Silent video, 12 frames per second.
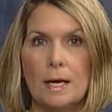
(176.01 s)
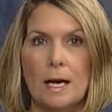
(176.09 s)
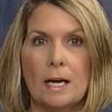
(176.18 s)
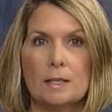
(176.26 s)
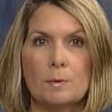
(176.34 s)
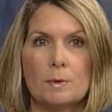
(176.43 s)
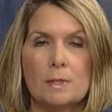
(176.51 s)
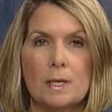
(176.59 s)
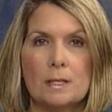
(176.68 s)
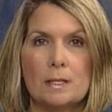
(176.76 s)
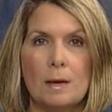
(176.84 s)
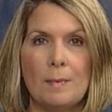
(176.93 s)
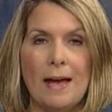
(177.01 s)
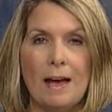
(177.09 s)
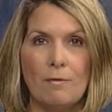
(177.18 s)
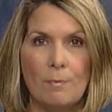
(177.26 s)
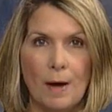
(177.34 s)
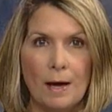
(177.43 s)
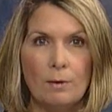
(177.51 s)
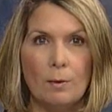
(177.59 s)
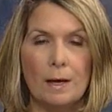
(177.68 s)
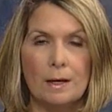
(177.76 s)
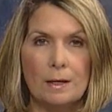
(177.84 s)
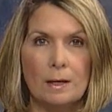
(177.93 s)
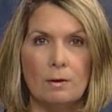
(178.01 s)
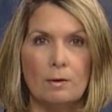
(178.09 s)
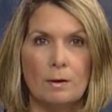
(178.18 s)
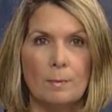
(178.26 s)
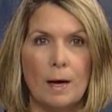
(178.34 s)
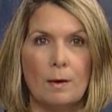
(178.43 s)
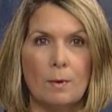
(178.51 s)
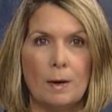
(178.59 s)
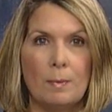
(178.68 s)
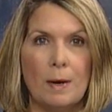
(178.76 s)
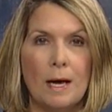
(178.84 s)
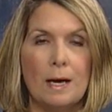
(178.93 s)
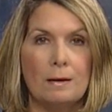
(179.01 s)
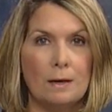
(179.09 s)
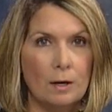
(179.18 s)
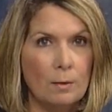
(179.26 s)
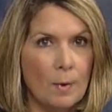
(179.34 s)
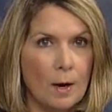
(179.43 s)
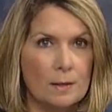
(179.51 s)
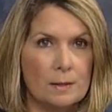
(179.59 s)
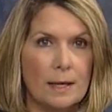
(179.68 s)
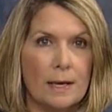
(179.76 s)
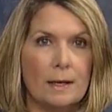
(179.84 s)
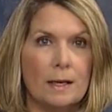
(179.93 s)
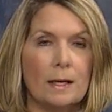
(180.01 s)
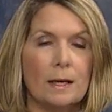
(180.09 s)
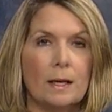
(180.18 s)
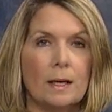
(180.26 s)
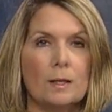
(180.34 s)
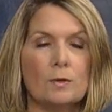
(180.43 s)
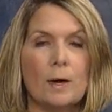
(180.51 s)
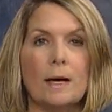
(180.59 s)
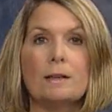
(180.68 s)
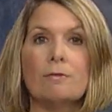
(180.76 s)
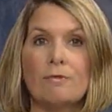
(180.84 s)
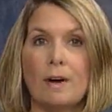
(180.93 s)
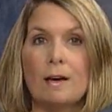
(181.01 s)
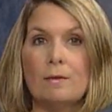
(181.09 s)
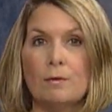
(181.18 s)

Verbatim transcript: Experts say some have migrated here to the Monterey Bay near Moss Landing trying to find